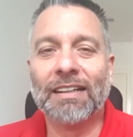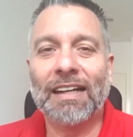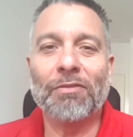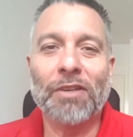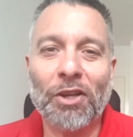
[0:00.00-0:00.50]

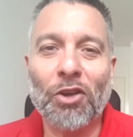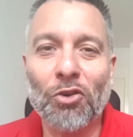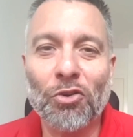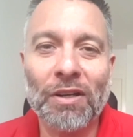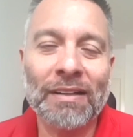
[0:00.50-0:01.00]
having a
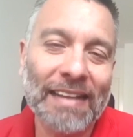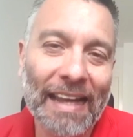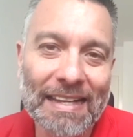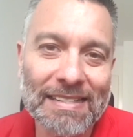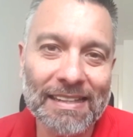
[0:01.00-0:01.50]
go and
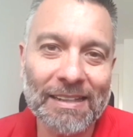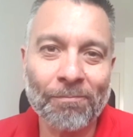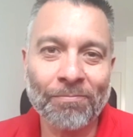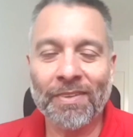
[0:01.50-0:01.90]
hating.